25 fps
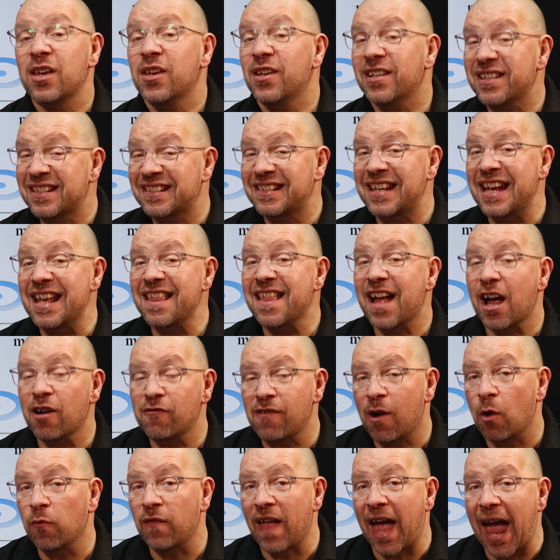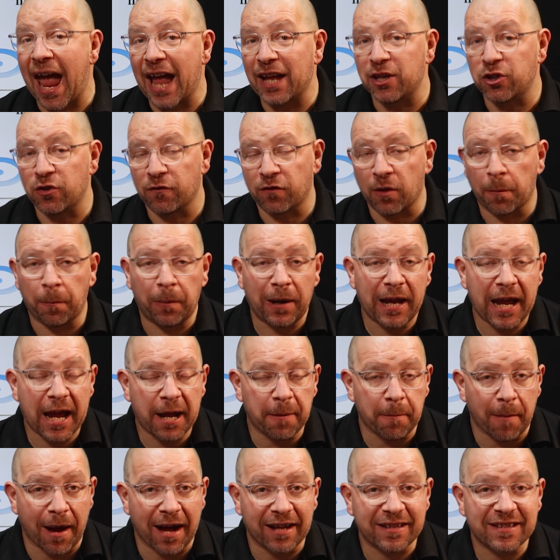You'll see that around the edge of the
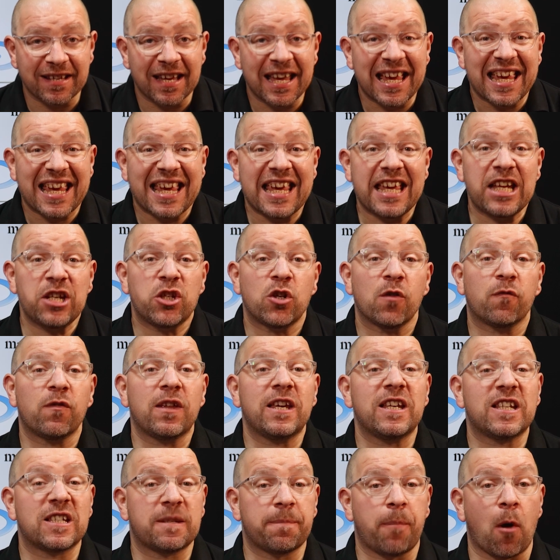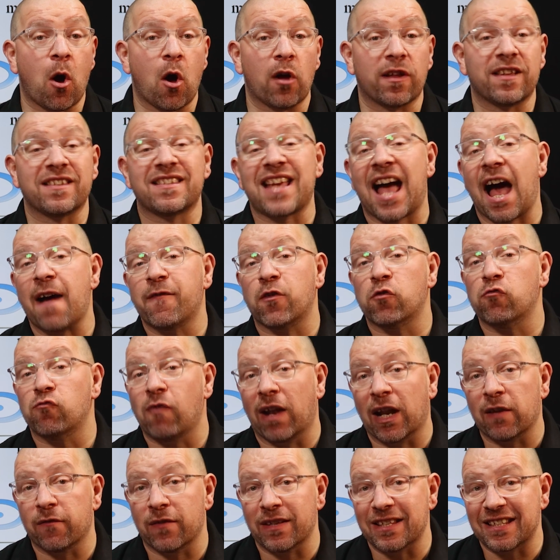playing mat, each of these Spartans have a
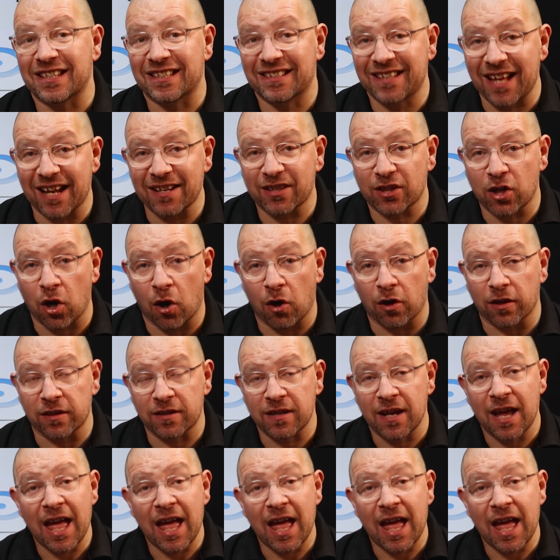relevant stat card,